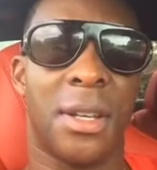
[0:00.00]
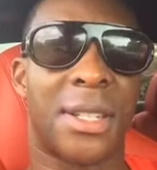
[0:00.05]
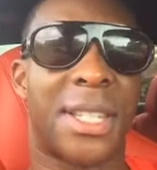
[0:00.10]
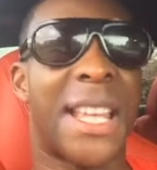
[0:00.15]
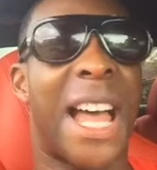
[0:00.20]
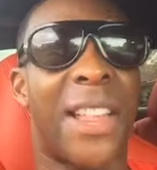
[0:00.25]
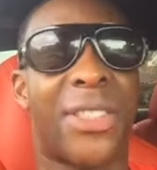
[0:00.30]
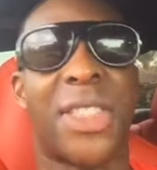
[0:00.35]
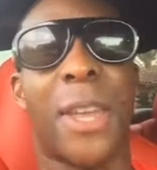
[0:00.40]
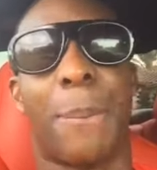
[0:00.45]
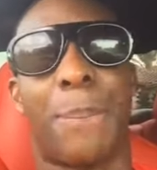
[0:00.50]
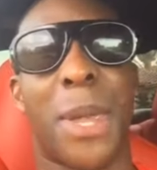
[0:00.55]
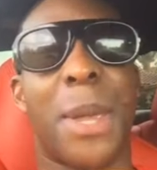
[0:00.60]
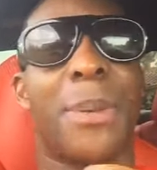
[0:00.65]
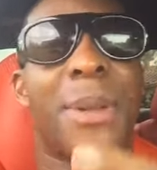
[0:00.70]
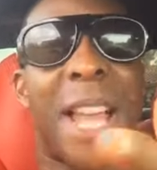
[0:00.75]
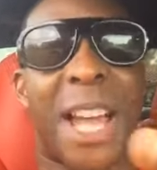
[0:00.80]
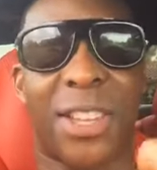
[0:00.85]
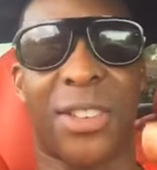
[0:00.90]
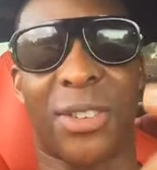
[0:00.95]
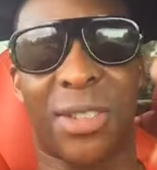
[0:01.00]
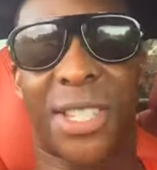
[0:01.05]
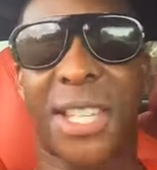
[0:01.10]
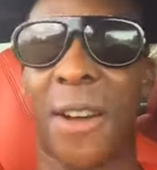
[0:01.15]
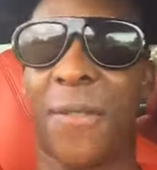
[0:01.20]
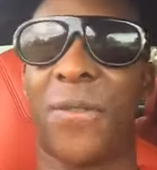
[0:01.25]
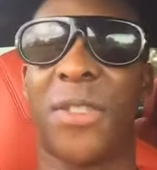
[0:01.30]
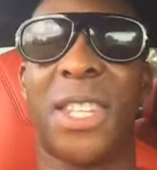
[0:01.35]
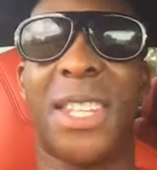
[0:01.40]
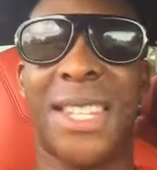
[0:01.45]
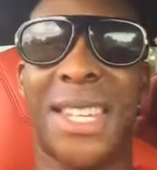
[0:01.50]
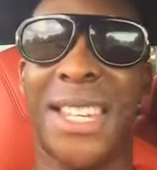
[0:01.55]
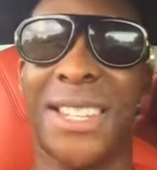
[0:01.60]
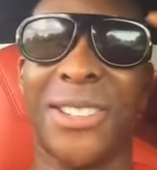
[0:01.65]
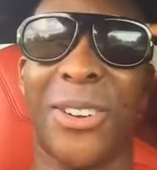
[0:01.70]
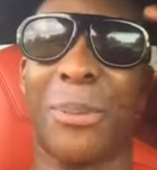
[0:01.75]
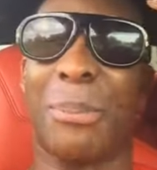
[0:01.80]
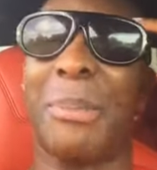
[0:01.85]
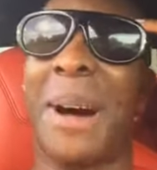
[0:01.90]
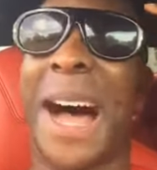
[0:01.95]
See, I think people like yourself, in
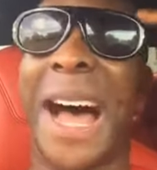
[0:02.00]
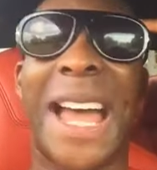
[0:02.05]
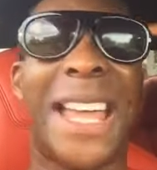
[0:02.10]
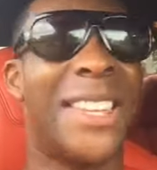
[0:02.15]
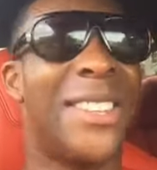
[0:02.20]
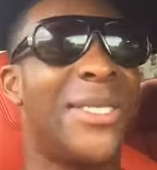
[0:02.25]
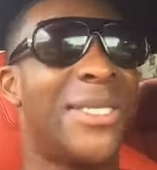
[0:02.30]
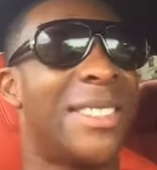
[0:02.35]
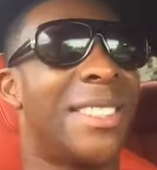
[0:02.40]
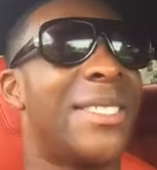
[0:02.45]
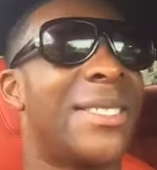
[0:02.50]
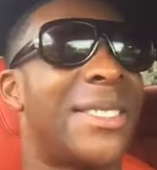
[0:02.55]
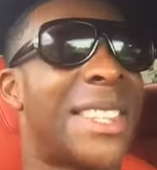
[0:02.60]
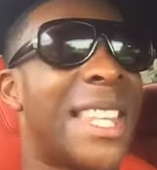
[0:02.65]
your mind, you